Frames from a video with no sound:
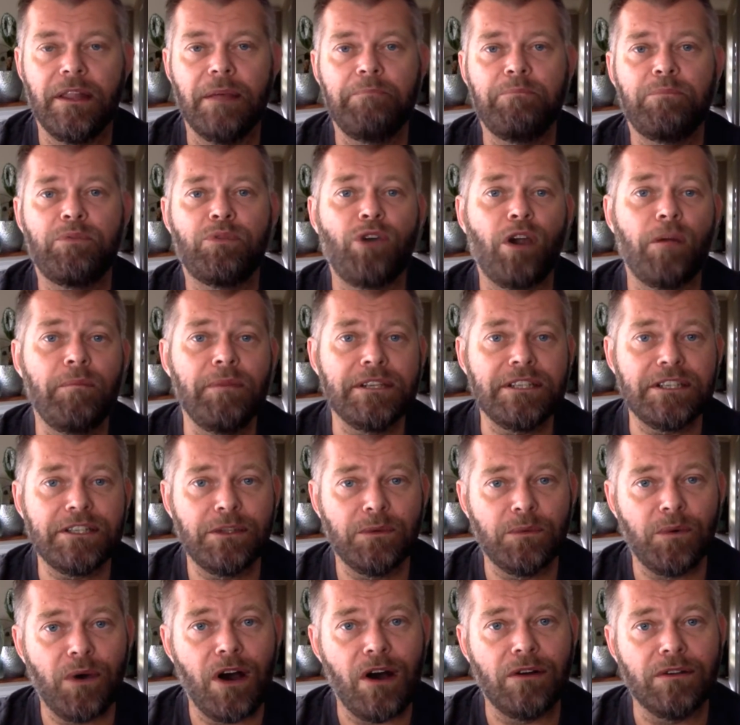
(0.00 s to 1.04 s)
They promised
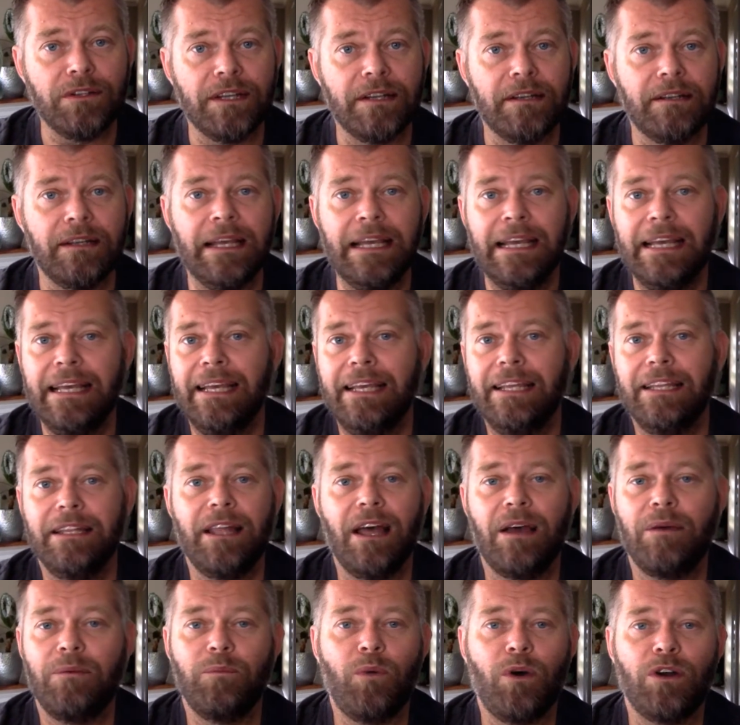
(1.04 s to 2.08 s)
the world
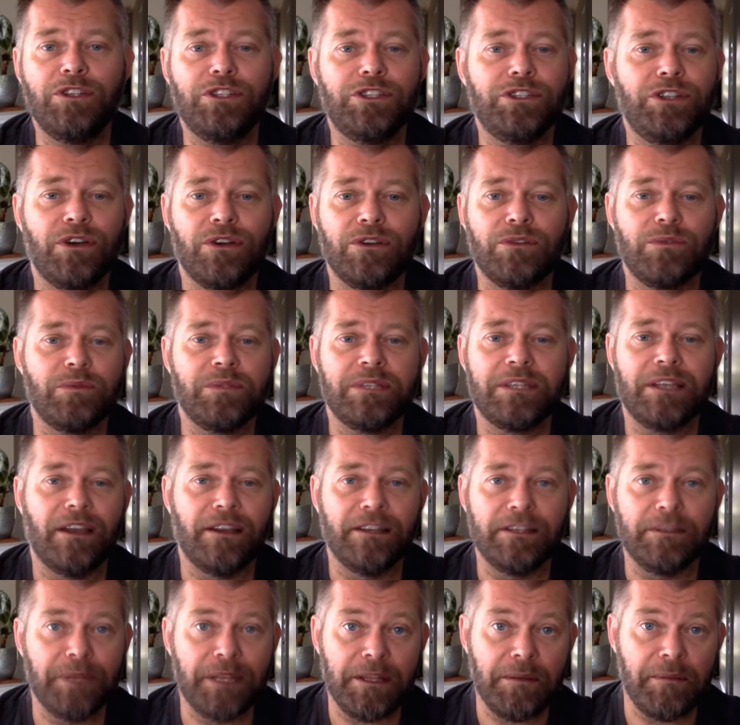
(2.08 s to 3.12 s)
that Watch Dogs was
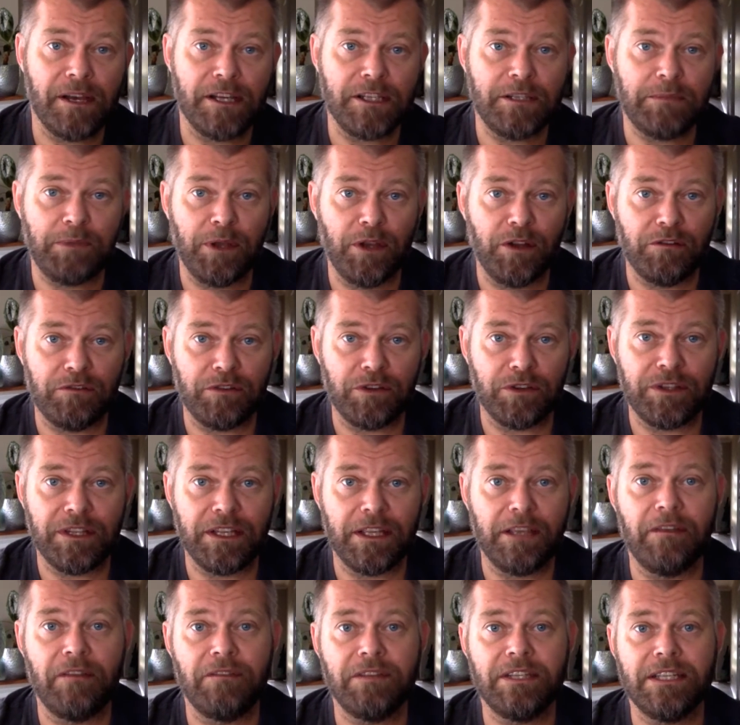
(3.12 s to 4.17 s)
going to be the most beautiful
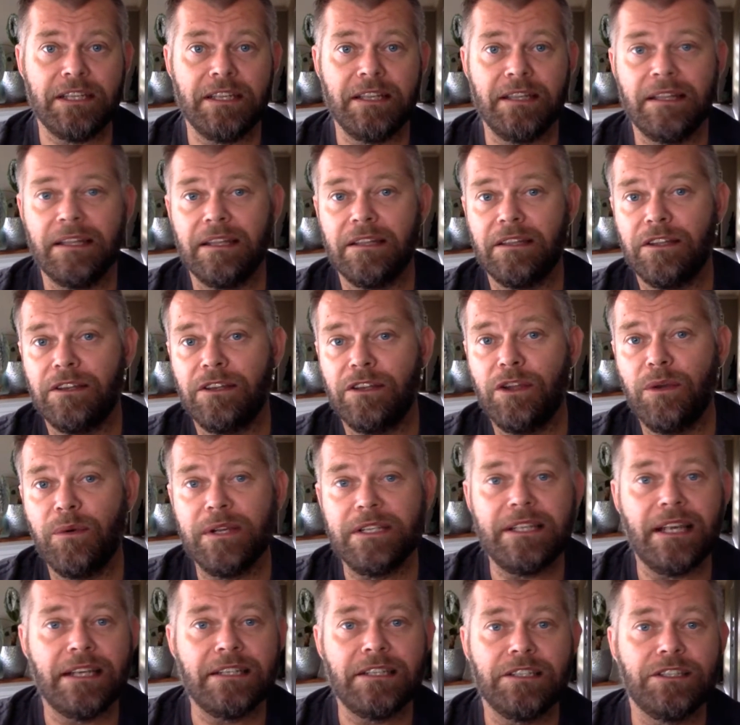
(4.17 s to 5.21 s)
thing you've ever seen, that the new
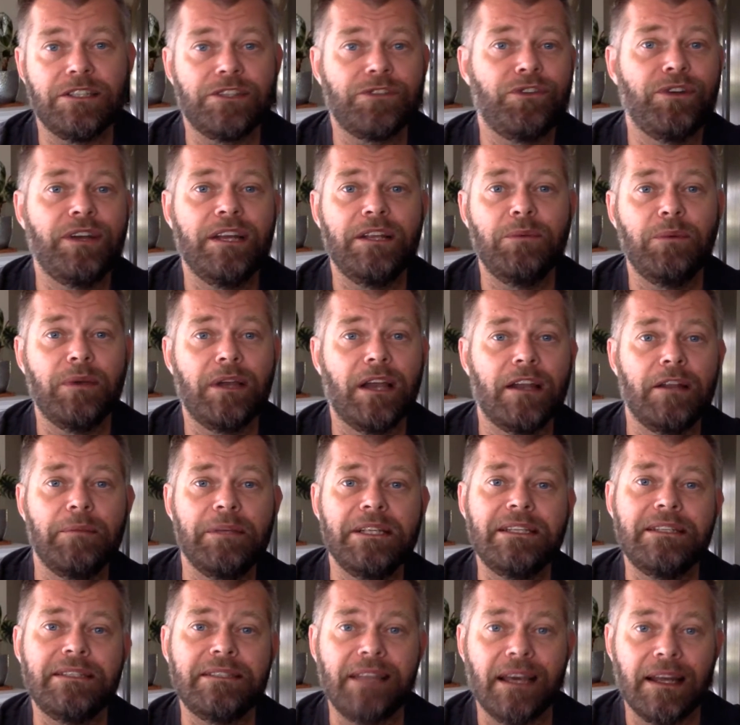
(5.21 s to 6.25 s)
Assassin's Creed were going to
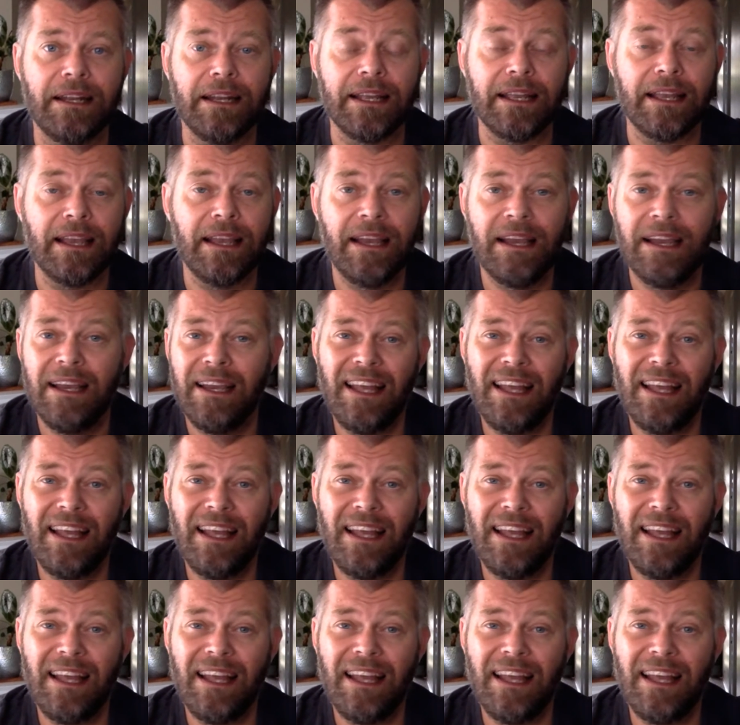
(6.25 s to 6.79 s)
be stunning.